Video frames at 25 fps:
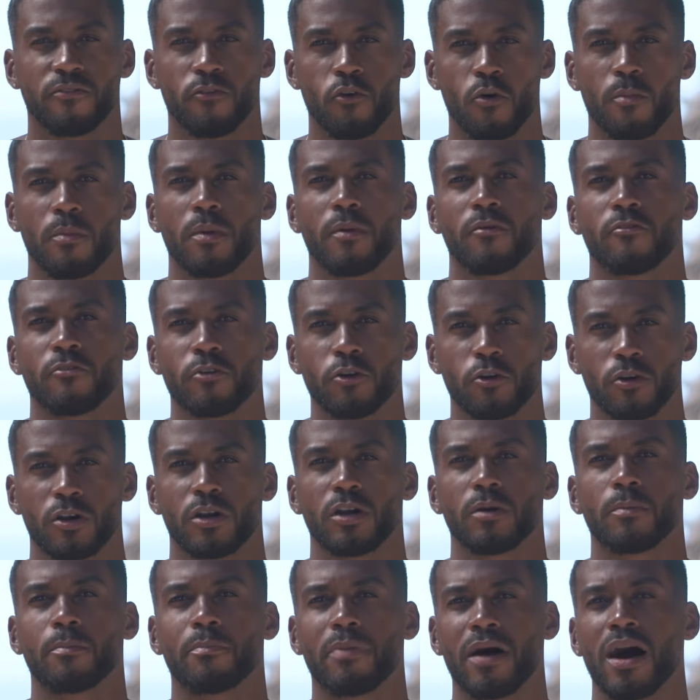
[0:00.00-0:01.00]
form a real
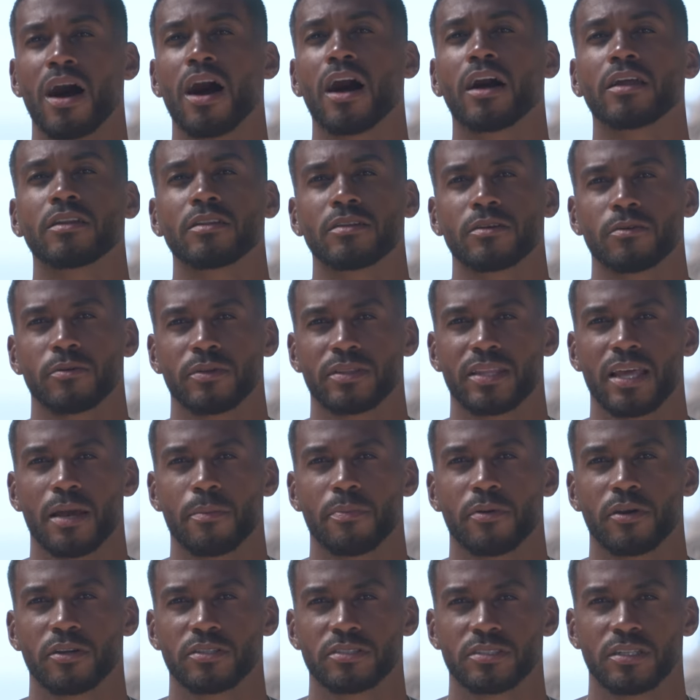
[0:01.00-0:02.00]
good bond with
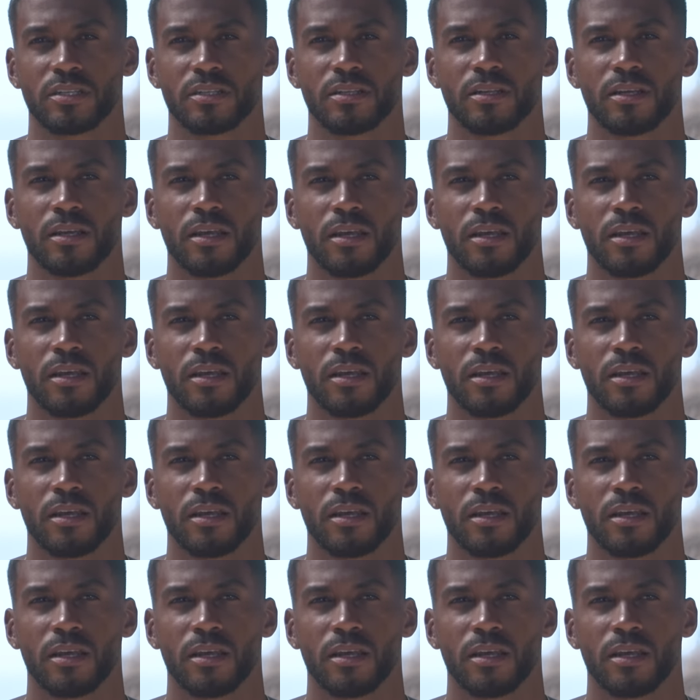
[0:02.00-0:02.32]
that person.